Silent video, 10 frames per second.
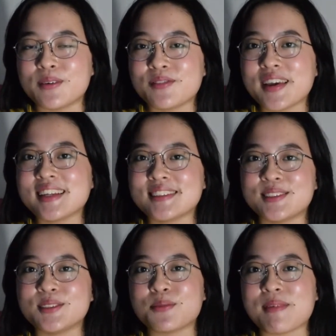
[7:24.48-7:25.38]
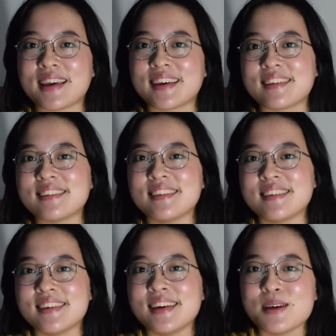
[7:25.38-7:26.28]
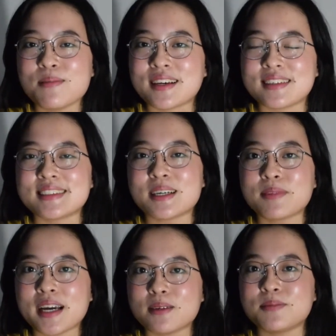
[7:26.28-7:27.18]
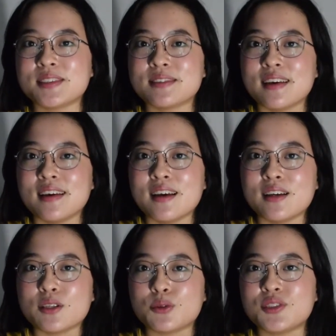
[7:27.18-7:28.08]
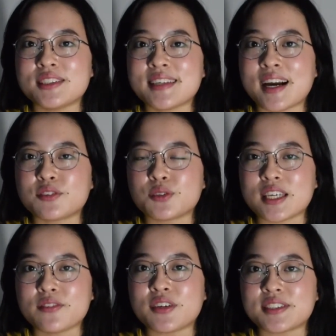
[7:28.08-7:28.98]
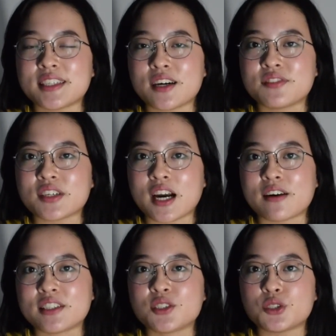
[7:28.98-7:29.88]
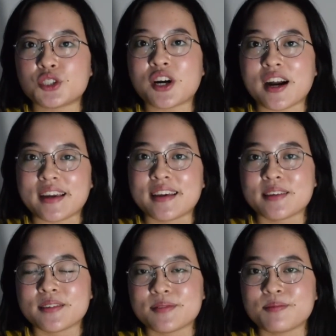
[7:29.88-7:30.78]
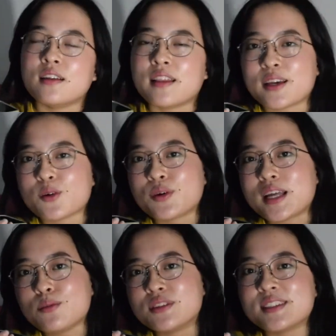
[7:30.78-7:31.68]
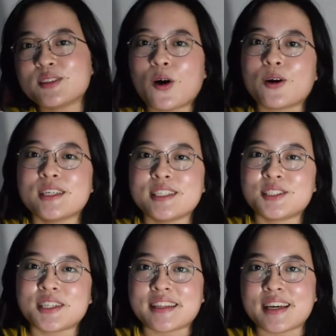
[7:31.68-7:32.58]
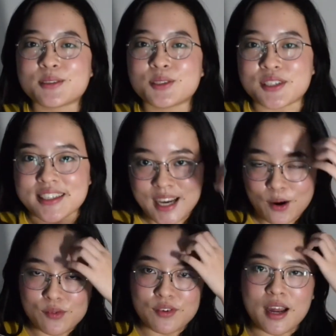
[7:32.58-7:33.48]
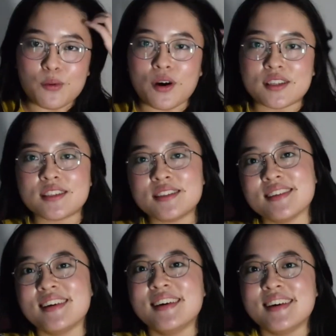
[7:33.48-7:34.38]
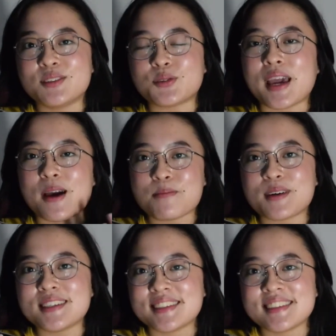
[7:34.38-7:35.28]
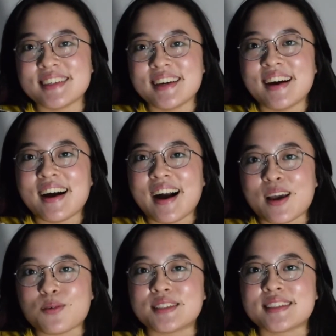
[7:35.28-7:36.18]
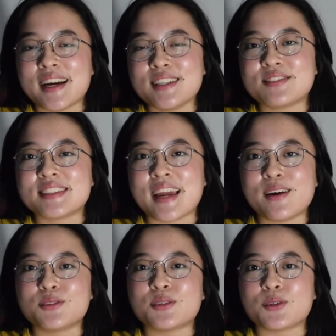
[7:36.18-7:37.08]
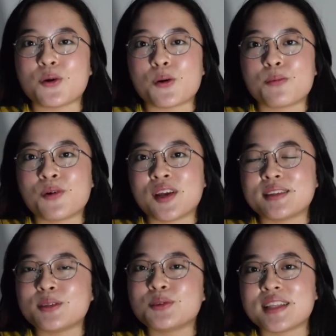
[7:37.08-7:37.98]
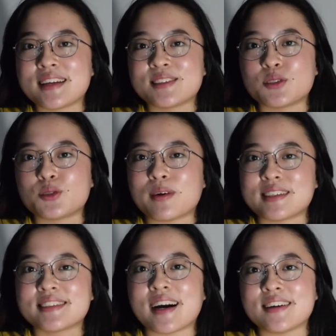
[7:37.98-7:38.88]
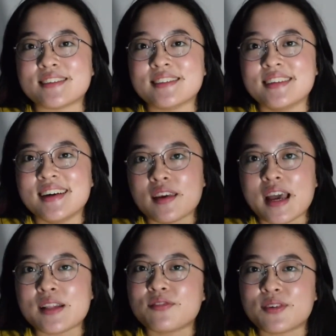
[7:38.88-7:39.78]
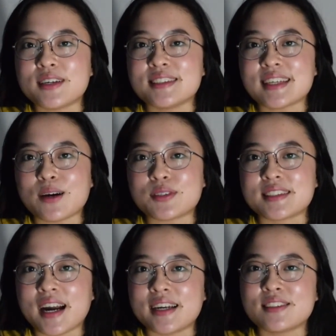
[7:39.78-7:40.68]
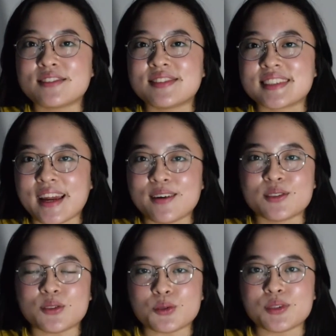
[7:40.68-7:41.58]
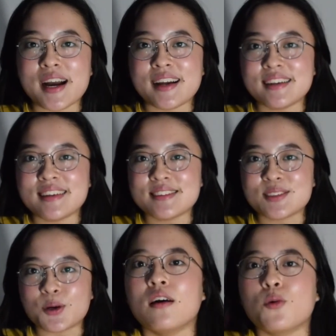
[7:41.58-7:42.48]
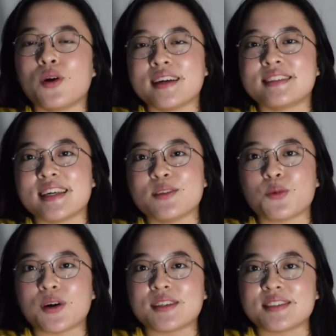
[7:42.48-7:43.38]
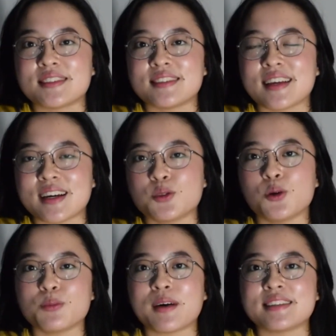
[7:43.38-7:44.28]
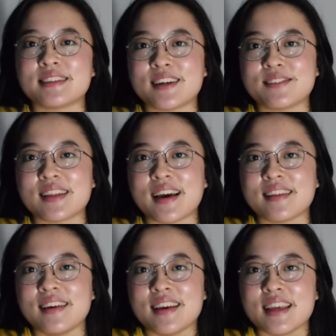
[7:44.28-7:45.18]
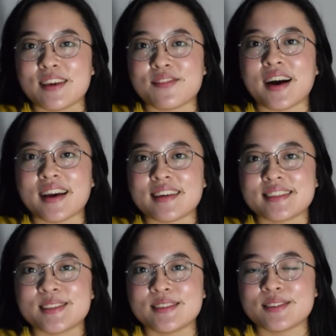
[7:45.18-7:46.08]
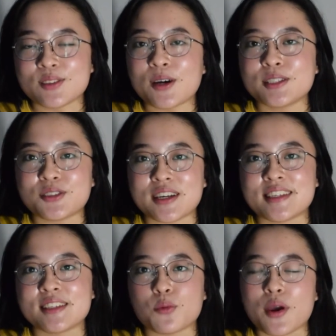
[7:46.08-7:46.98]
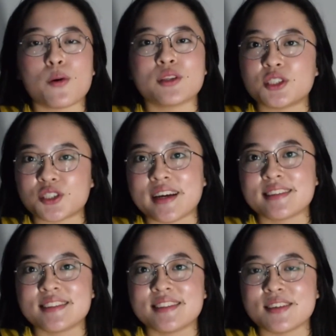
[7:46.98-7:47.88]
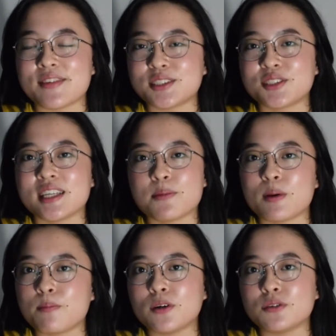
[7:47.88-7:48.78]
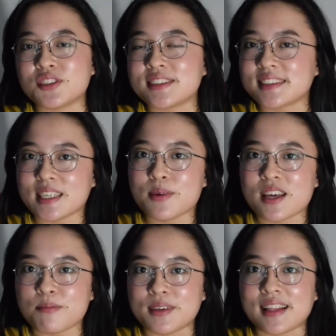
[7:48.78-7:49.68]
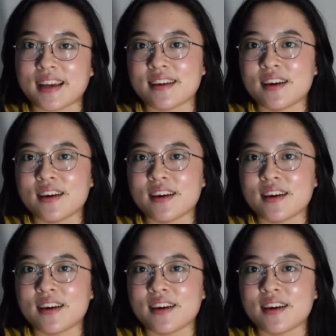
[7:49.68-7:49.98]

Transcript: fake it till you make it. Because sometimes you just have to give yourself the courage to try. Like when I was in college and I could dress however I wanted to campus, I was kind of scared to incorporate new things into my style. At first, I was kind of scared to do that. So what I did was I told myself that if I start dressing the way I want to dress, eventually people will just see me and be like,